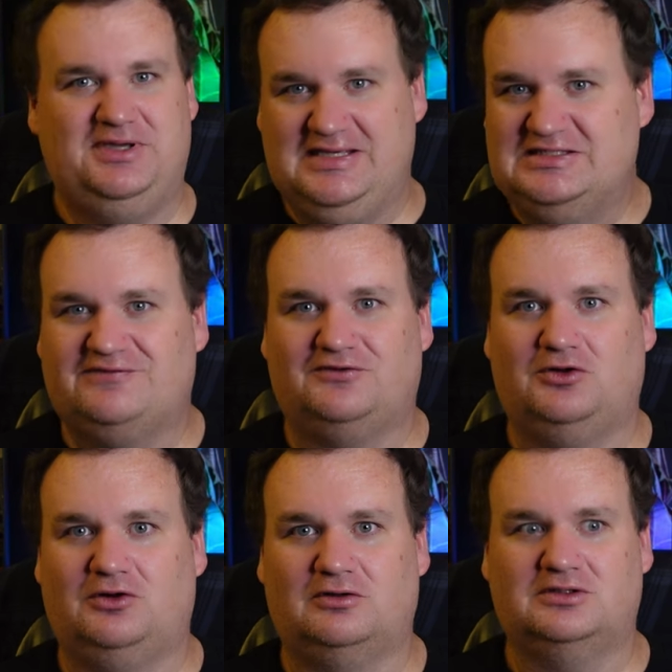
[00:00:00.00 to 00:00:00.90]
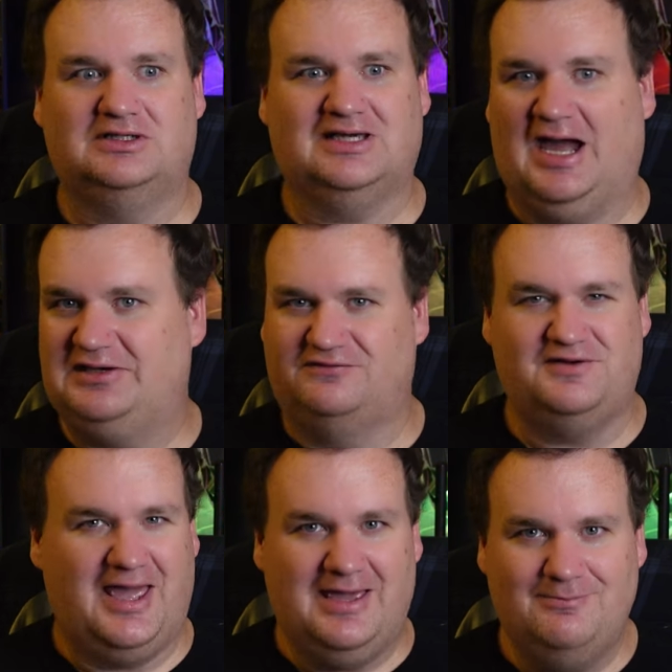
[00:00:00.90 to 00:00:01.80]
peaceful kind of
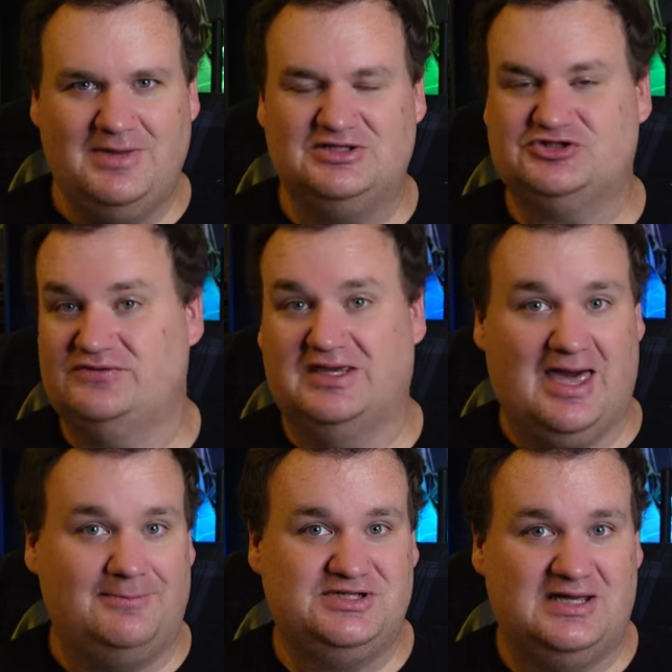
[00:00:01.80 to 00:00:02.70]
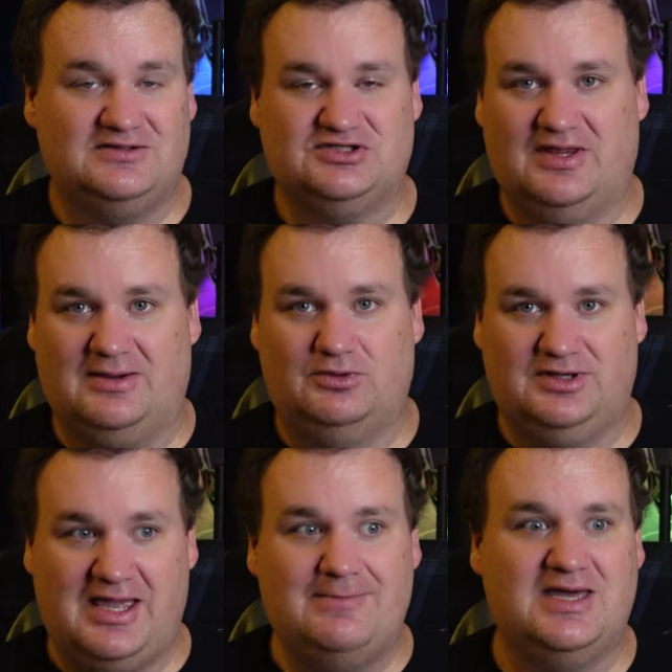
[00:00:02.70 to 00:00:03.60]
name, and so they kept it. So they would
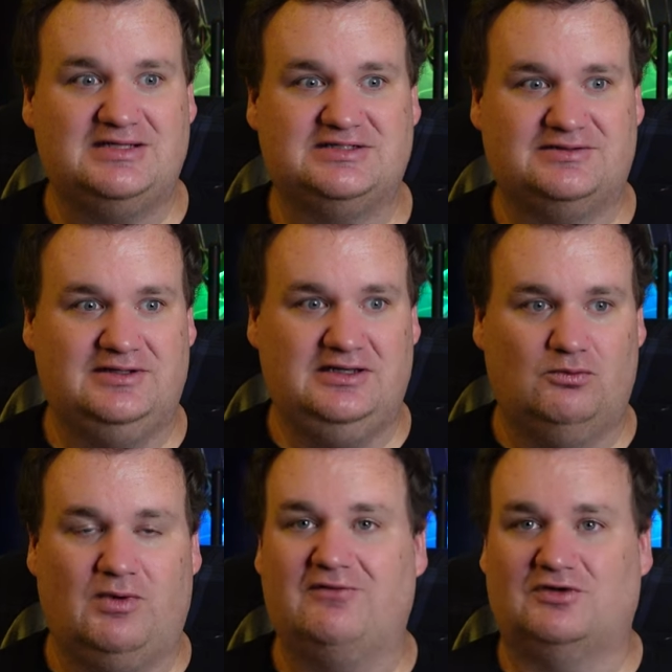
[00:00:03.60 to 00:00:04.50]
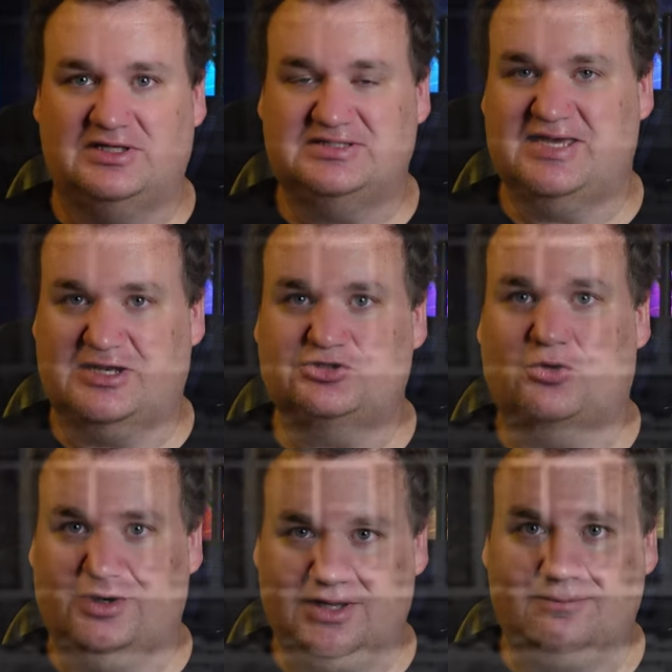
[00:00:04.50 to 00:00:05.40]
name it the Waverly
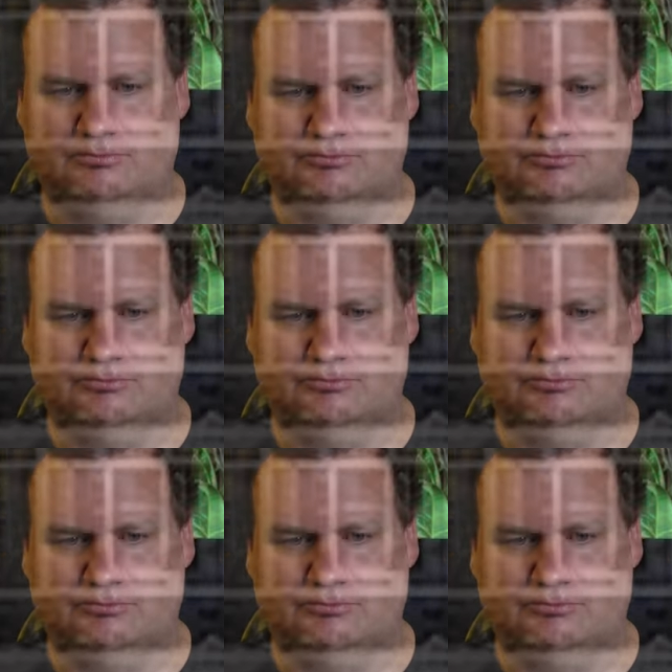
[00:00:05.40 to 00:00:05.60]
Sanatorium.